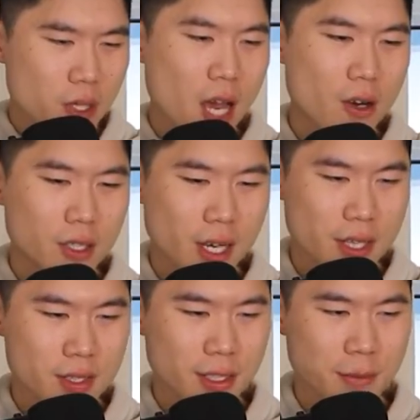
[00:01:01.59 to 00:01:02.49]

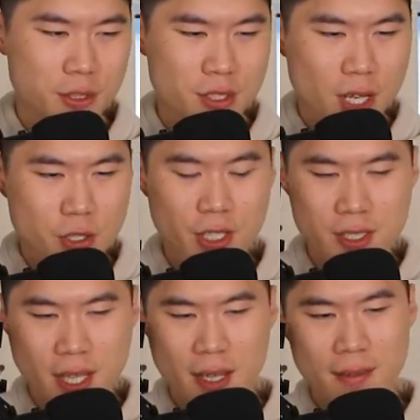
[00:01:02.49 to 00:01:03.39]
prioritized sleep to such an
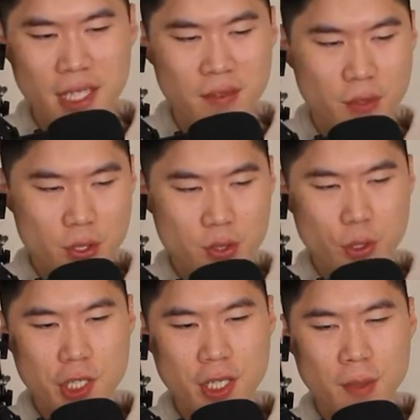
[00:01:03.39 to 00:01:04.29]
extent that
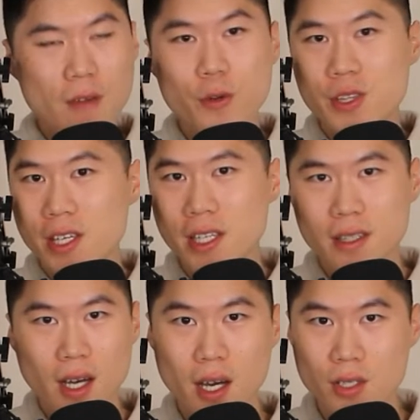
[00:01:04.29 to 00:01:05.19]
virtually everything he
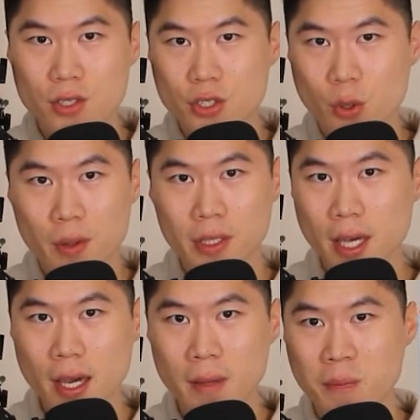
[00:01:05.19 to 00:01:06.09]
does during the
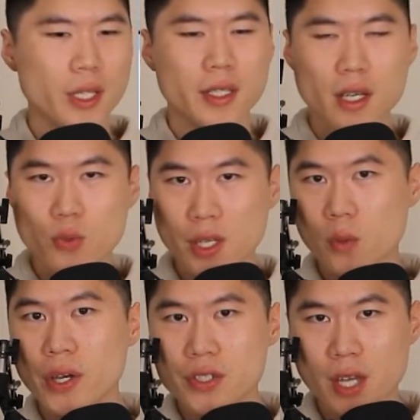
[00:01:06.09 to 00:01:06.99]
day, what he does when
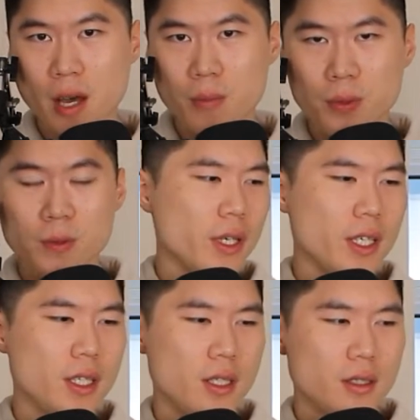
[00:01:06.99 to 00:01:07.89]
he wakes up, what
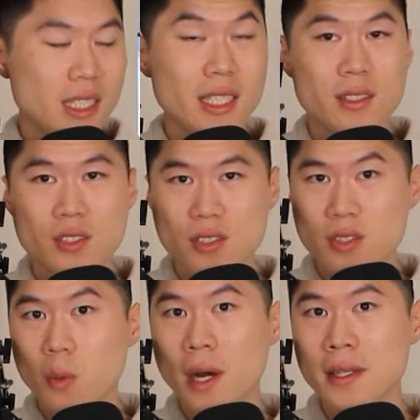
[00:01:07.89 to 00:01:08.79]
he
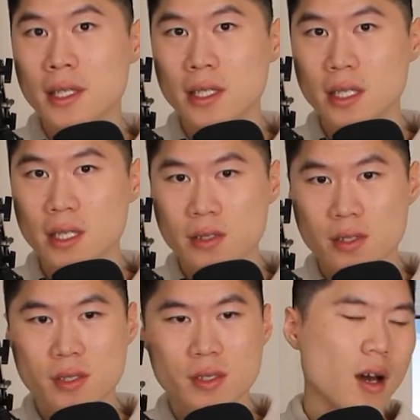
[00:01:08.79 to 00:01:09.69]
eats, when he
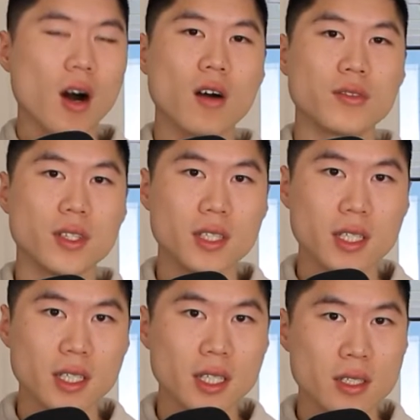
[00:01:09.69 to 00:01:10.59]
eats, how often he
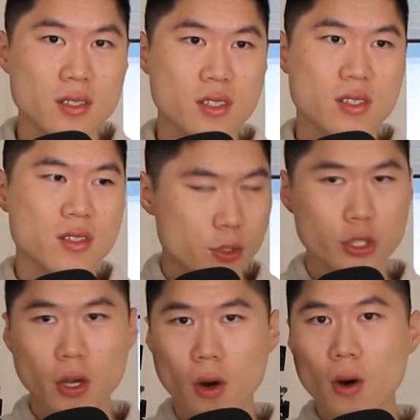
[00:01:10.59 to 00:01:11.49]
eats,
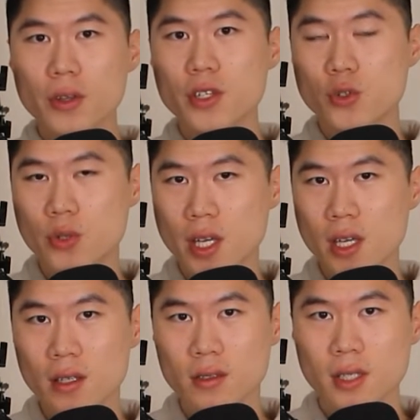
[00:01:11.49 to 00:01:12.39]
virtually all these
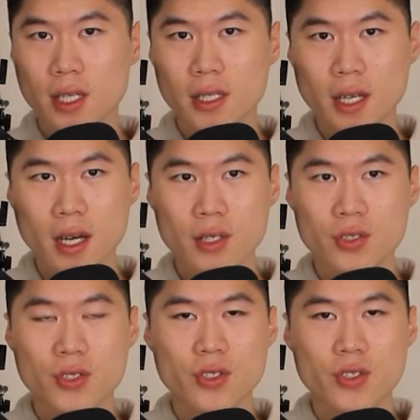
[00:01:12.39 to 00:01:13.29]
routines that he does
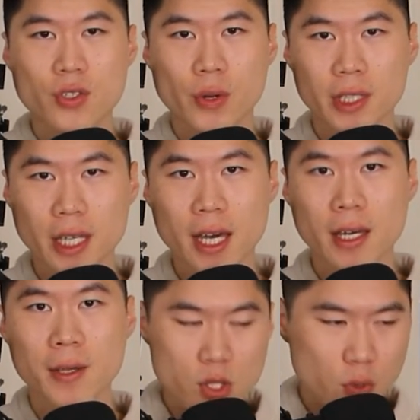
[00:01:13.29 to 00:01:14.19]
during the
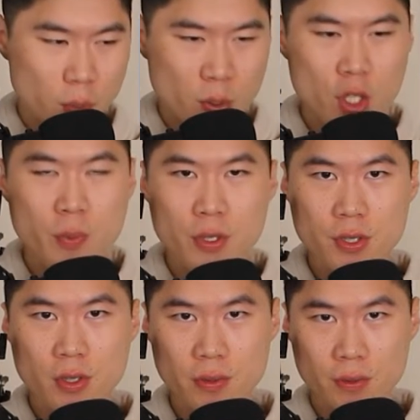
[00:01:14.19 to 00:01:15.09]
day was for the
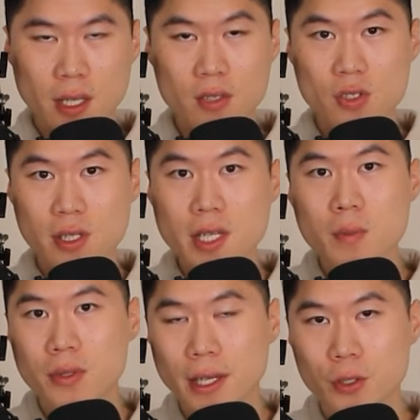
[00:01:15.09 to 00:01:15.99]
purpose of his
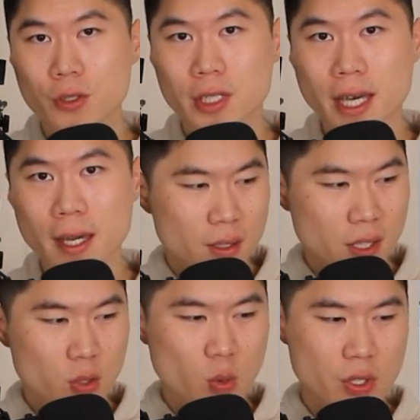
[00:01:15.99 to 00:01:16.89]
sleep later in the day. In
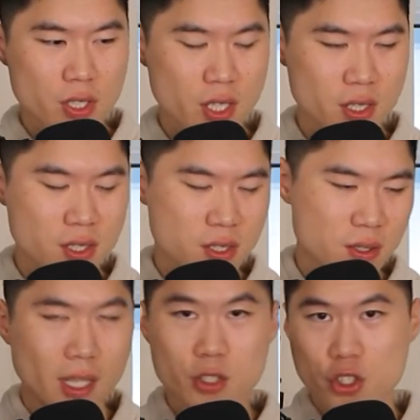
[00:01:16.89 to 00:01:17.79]
other words, he's
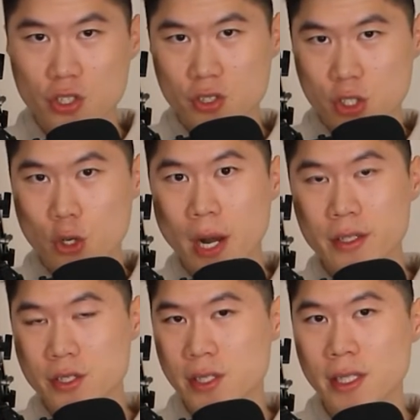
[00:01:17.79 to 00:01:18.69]
not just trying
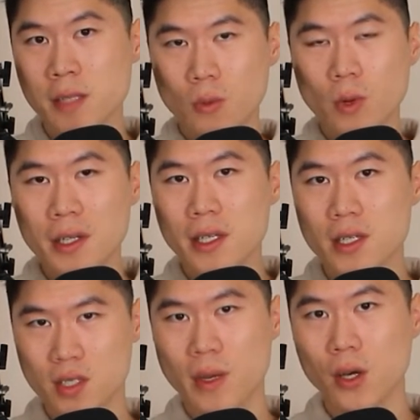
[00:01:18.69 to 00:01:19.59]
to sleep when
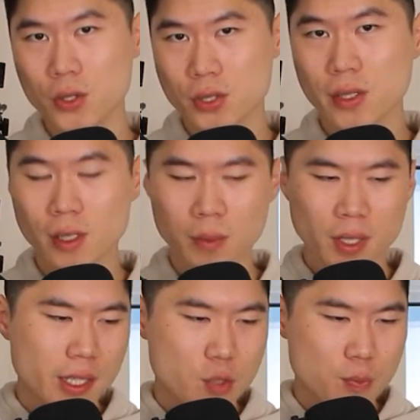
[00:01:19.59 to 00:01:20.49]
he is about to sleep,
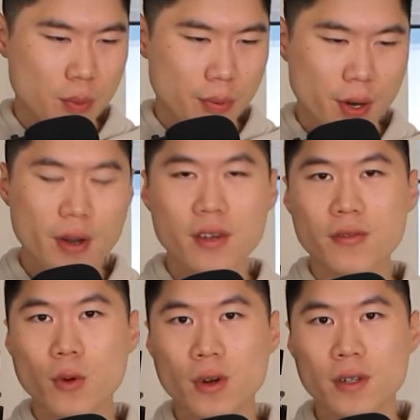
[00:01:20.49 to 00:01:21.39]
he's preparing
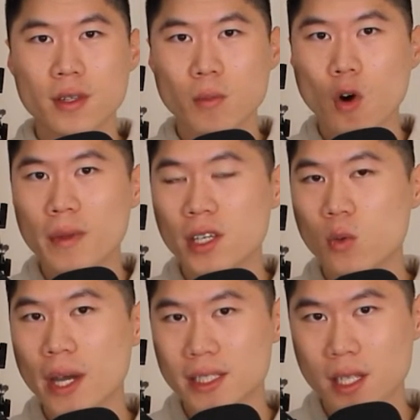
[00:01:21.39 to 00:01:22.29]
for it the moment he
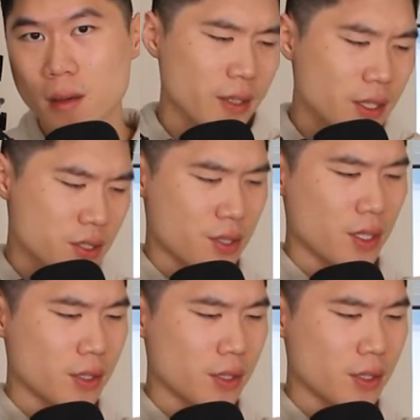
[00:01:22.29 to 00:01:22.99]
wakes up. That's